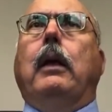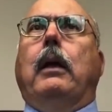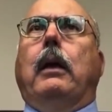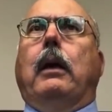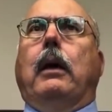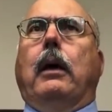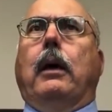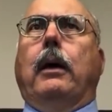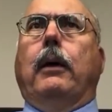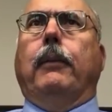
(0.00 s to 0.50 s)

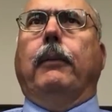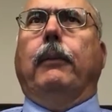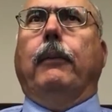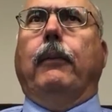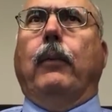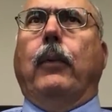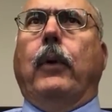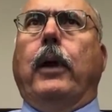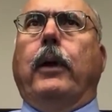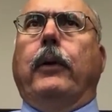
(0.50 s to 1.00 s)
Uh,
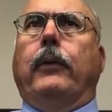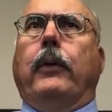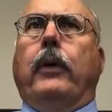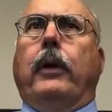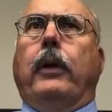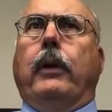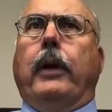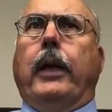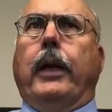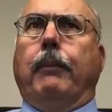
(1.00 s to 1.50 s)
whereas
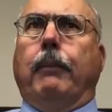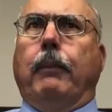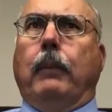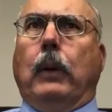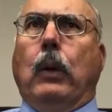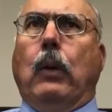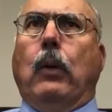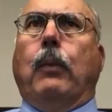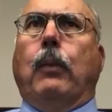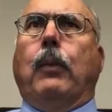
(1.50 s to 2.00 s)
on at
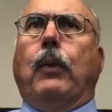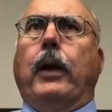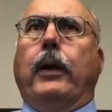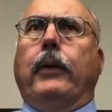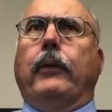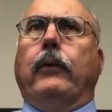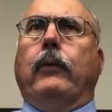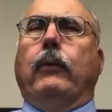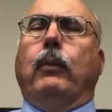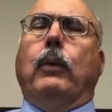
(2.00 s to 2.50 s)
lower
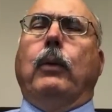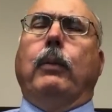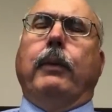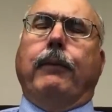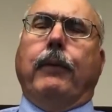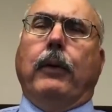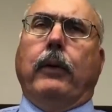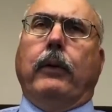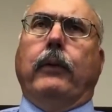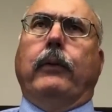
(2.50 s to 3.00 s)
prices, we'll be
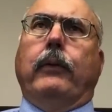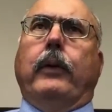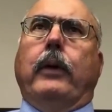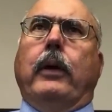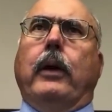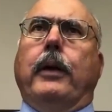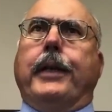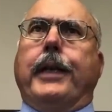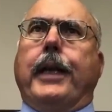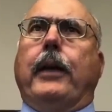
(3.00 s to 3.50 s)
focusing
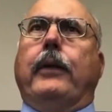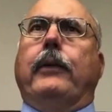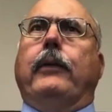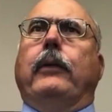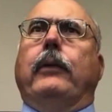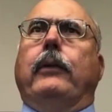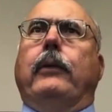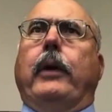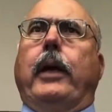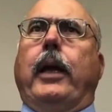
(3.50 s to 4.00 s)
on
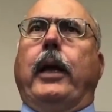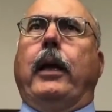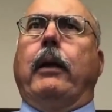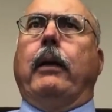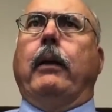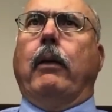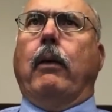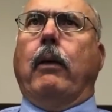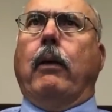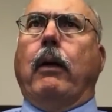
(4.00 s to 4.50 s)
Texas
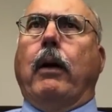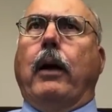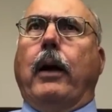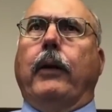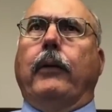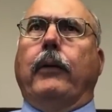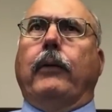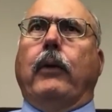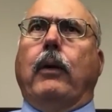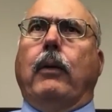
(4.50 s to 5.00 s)
and our I
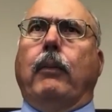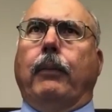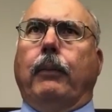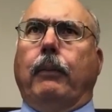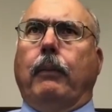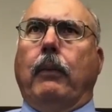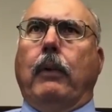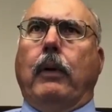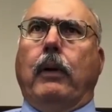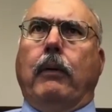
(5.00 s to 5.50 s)
S R,
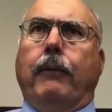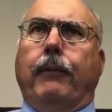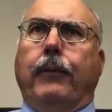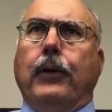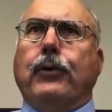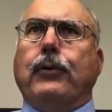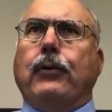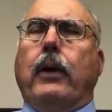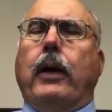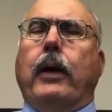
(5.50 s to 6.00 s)
our
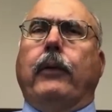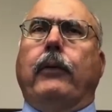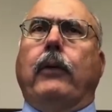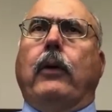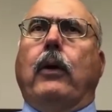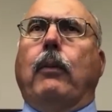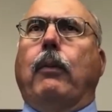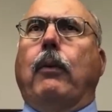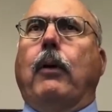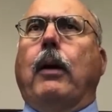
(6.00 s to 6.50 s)
future I S
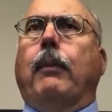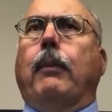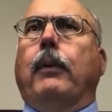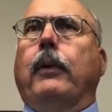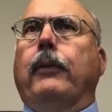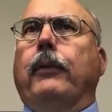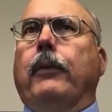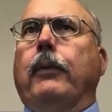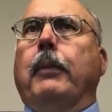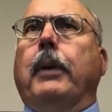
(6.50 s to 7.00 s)
R
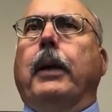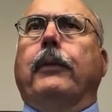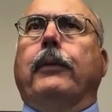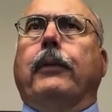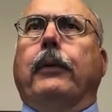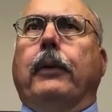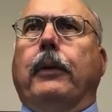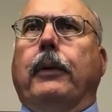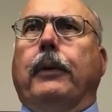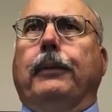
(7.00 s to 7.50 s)
properties in New
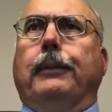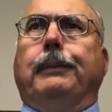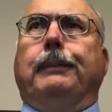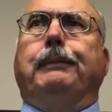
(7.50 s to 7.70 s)
Mexico.